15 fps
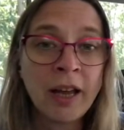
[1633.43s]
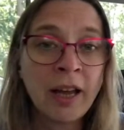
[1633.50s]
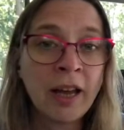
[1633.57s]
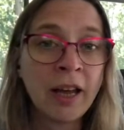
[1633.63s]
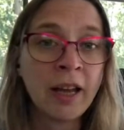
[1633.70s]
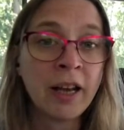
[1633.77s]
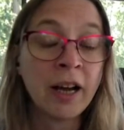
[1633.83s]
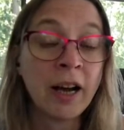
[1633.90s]

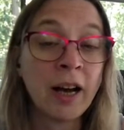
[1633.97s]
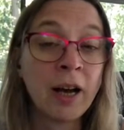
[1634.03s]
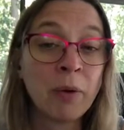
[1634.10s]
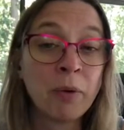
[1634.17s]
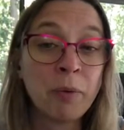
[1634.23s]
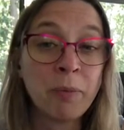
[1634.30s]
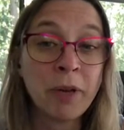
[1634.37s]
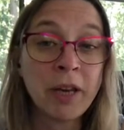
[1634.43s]
And I
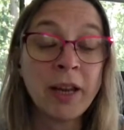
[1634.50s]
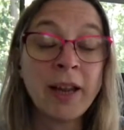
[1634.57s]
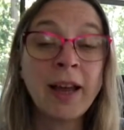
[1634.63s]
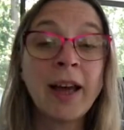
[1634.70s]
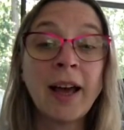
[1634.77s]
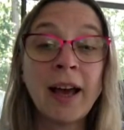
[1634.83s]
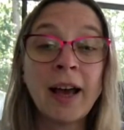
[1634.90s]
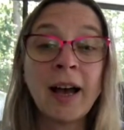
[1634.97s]
would
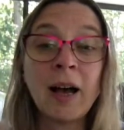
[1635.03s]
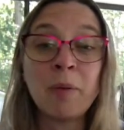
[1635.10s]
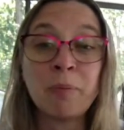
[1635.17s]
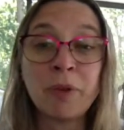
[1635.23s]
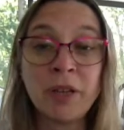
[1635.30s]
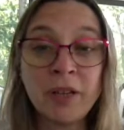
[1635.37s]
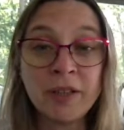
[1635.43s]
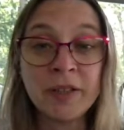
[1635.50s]
be
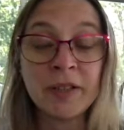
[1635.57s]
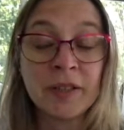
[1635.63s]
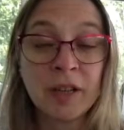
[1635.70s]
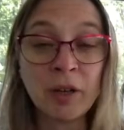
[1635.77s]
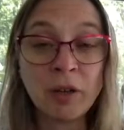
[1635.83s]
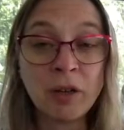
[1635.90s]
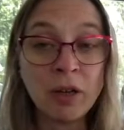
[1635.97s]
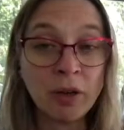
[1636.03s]
happy to
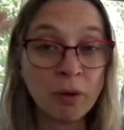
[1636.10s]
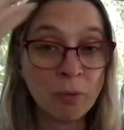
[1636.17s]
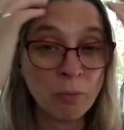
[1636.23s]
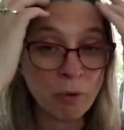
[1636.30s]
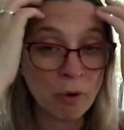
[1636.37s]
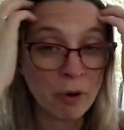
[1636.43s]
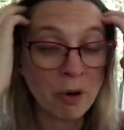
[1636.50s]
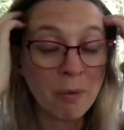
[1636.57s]
tell you
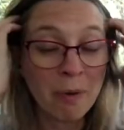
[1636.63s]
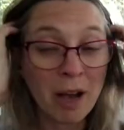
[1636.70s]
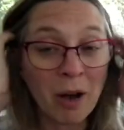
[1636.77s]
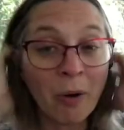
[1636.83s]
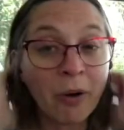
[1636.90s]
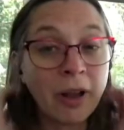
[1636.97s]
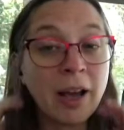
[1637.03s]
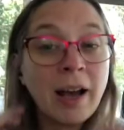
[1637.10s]
more
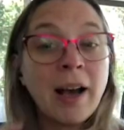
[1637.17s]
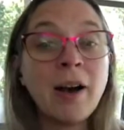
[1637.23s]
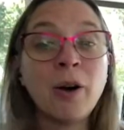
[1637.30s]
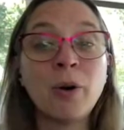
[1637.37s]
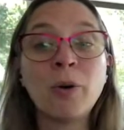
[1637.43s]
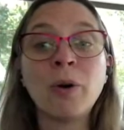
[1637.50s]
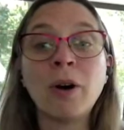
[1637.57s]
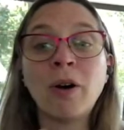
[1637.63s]
about
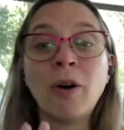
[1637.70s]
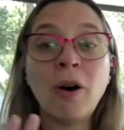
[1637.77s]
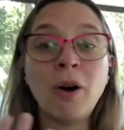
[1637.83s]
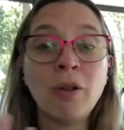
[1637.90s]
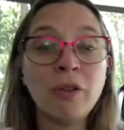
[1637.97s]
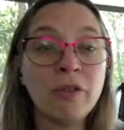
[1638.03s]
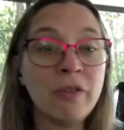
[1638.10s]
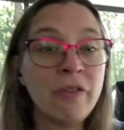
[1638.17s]
how
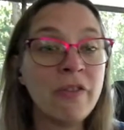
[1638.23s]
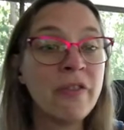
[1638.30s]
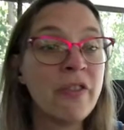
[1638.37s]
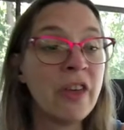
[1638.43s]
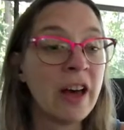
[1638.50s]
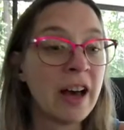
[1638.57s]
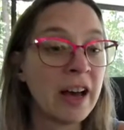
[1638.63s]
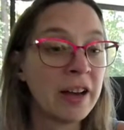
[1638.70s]
all of
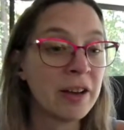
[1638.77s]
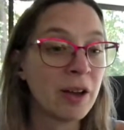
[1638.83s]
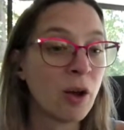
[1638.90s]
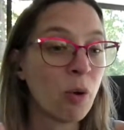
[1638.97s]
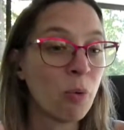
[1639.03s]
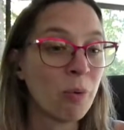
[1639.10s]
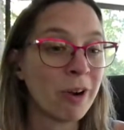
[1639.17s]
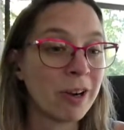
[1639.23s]
that
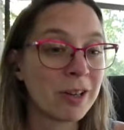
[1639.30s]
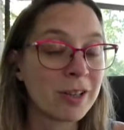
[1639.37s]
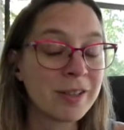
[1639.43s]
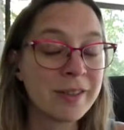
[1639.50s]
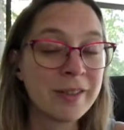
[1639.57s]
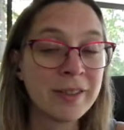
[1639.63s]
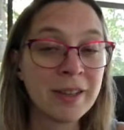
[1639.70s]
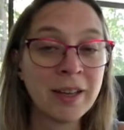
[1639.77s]

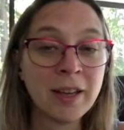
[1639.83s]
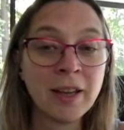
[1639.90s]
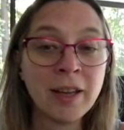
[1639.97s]
works.